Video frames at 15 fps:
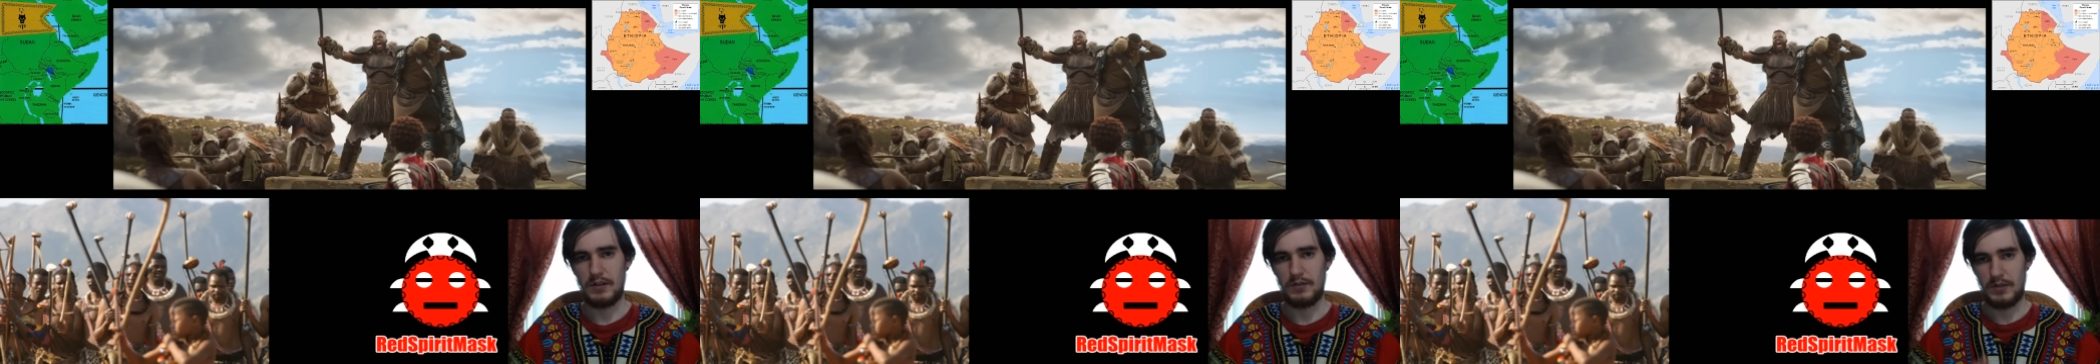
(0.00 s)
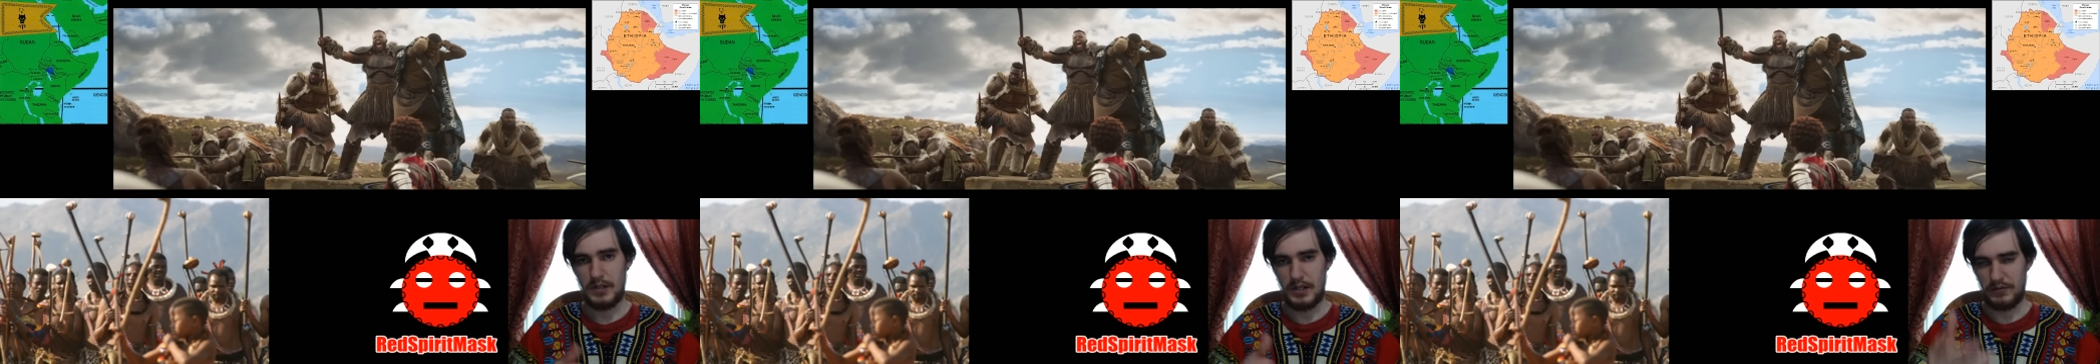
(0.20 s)

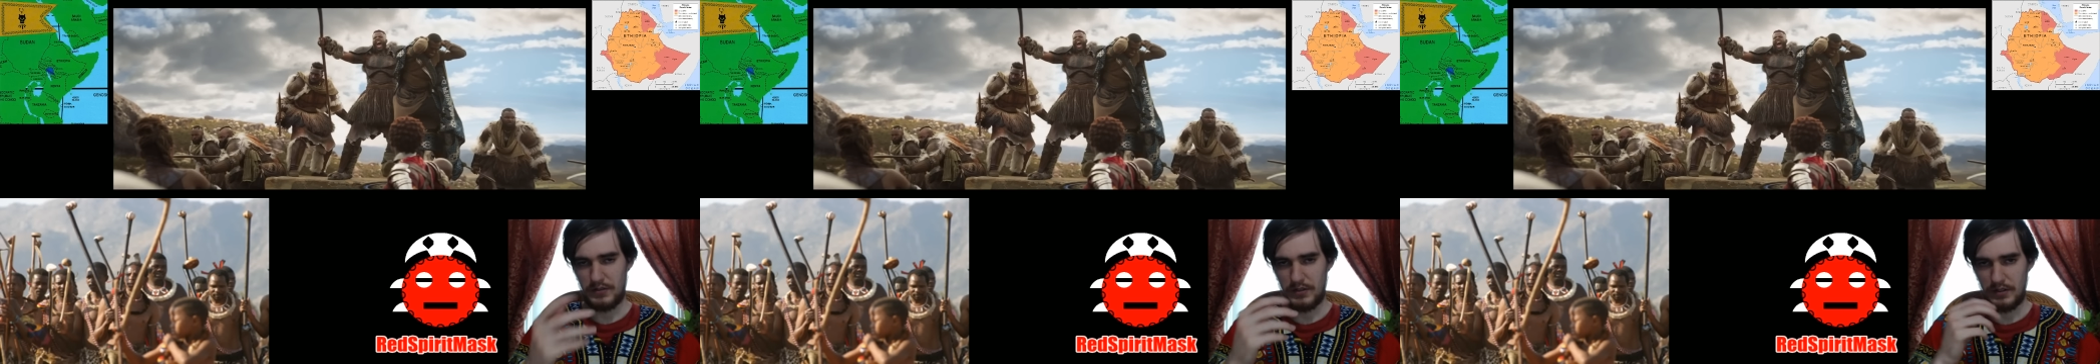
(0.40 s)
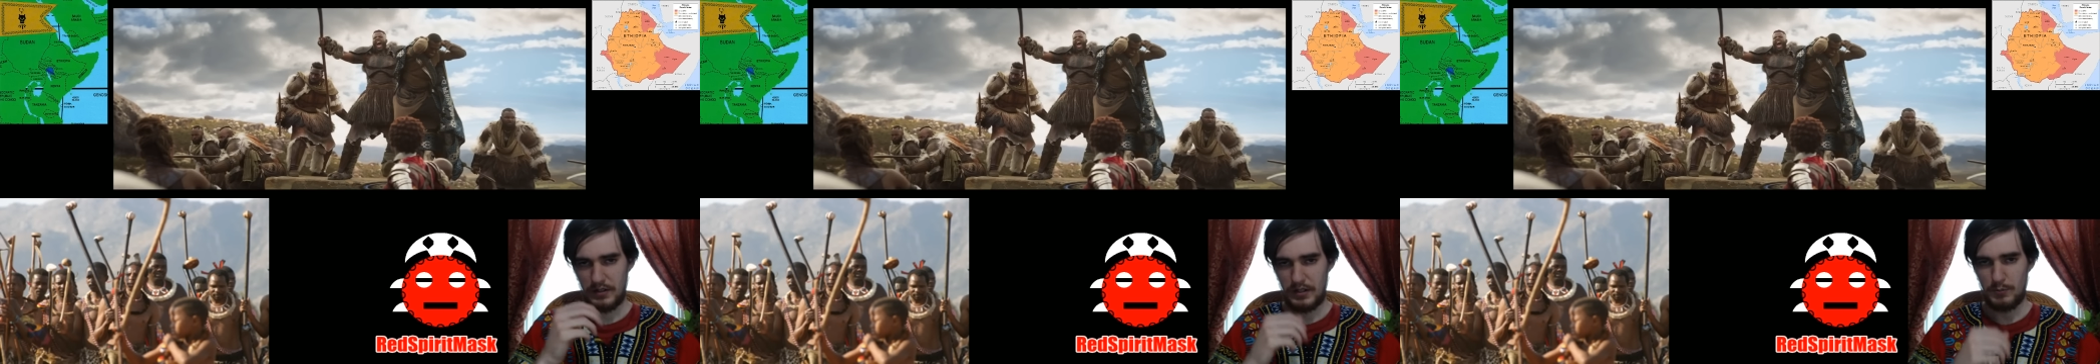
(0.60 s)
after
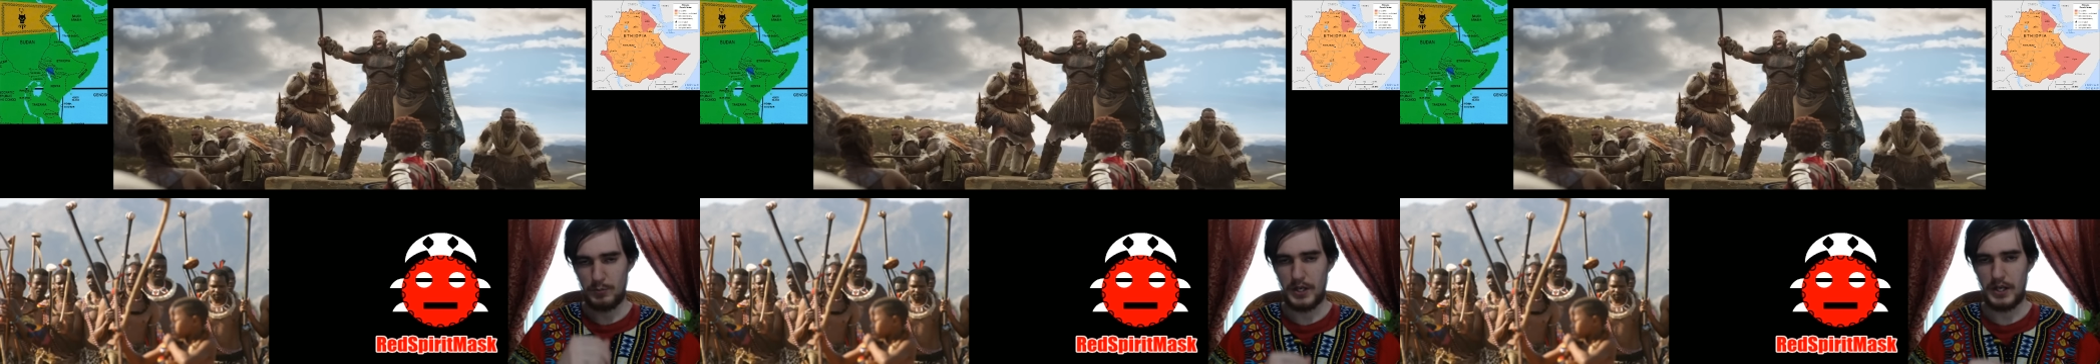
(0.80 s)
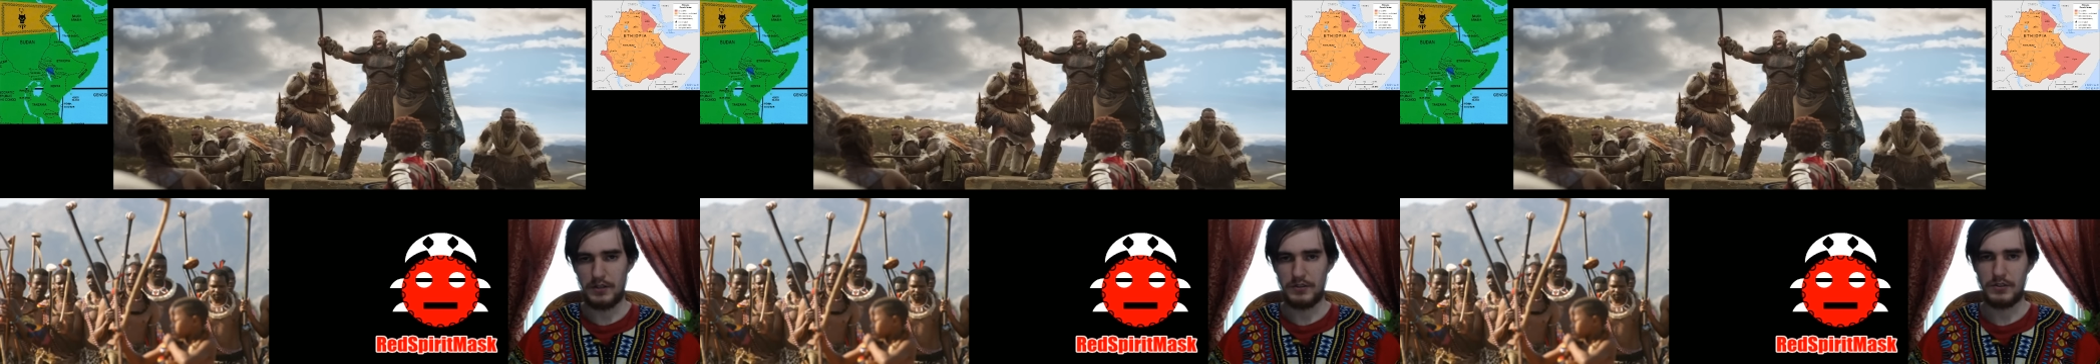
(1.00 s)
they'd
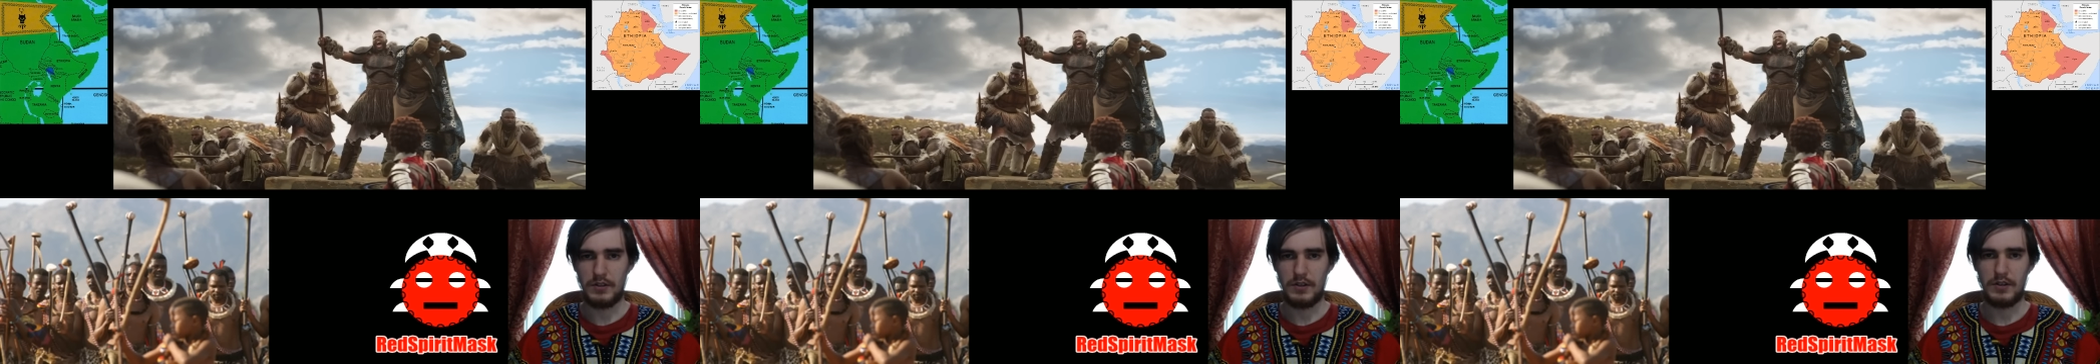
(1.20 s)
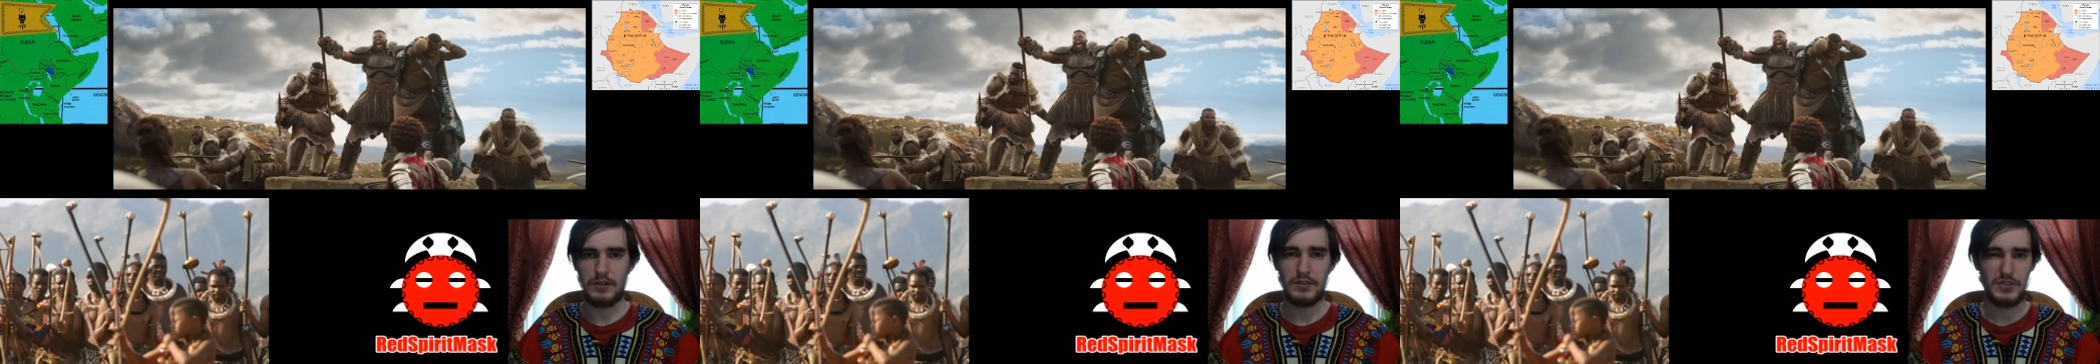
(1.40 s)
passed
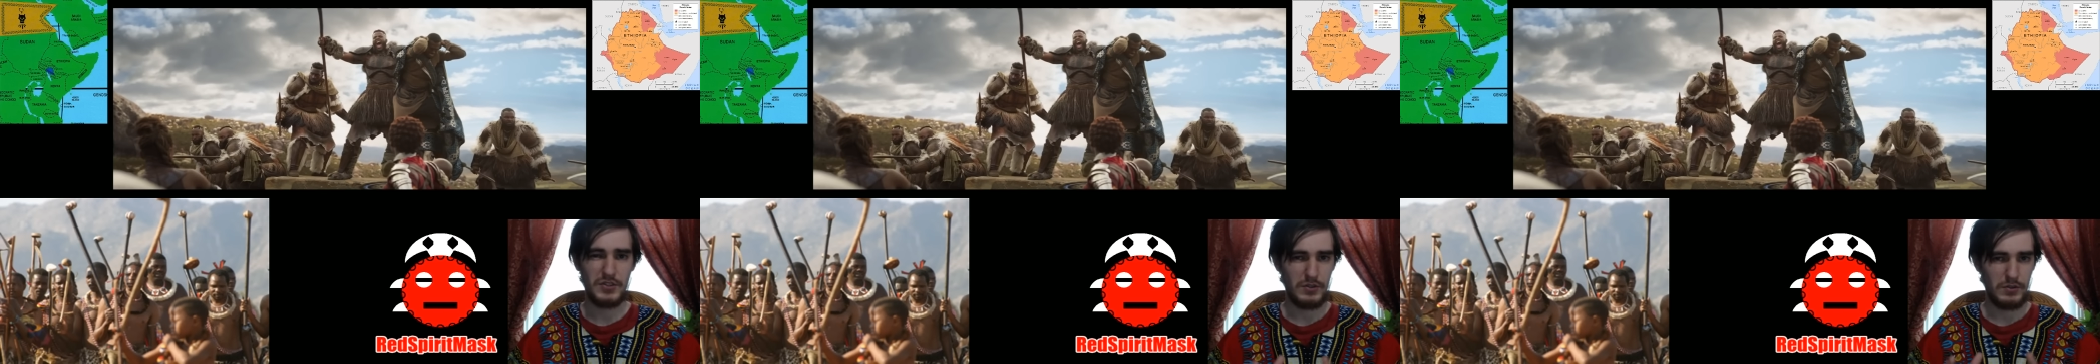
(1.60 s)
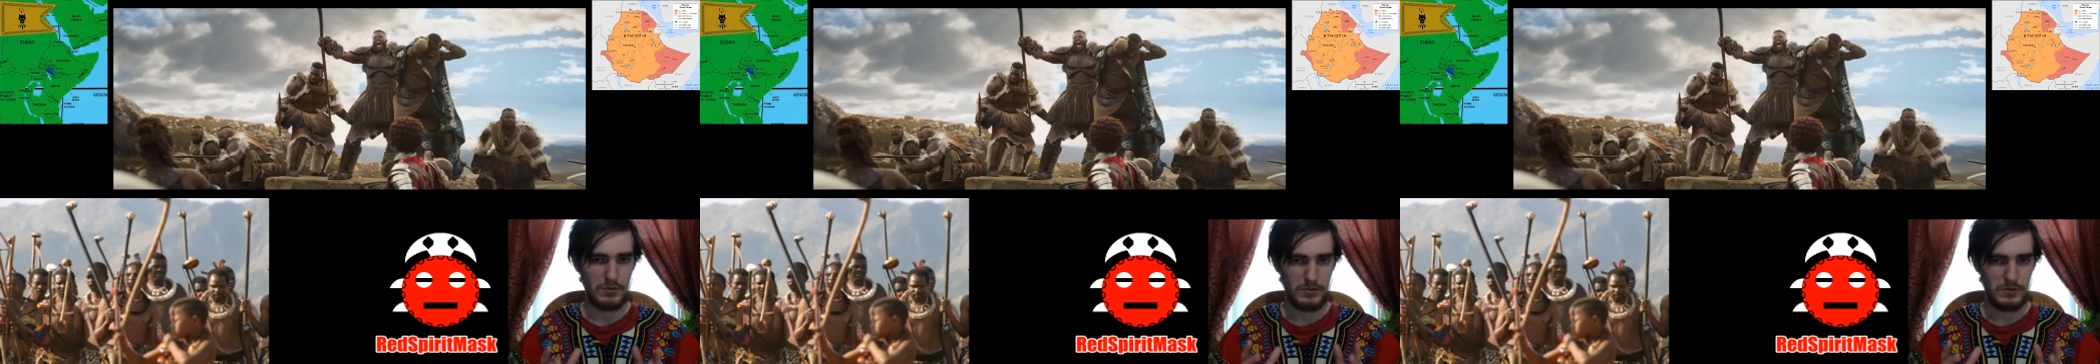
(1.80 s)
on. So